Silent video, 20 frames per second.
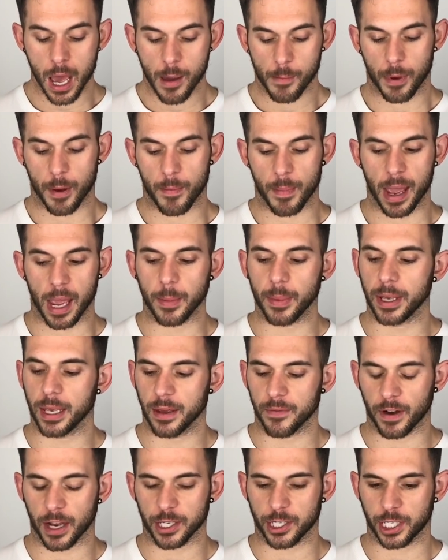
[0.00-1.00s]
but maybe
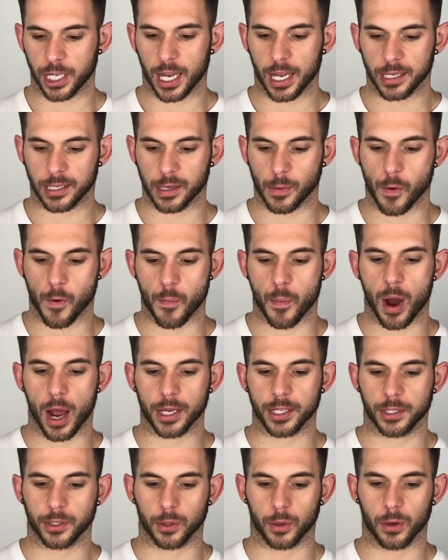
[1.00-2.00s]
if I share some of my
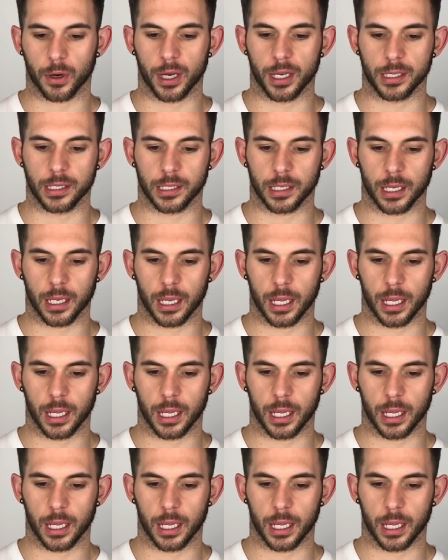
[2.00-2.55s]
stories,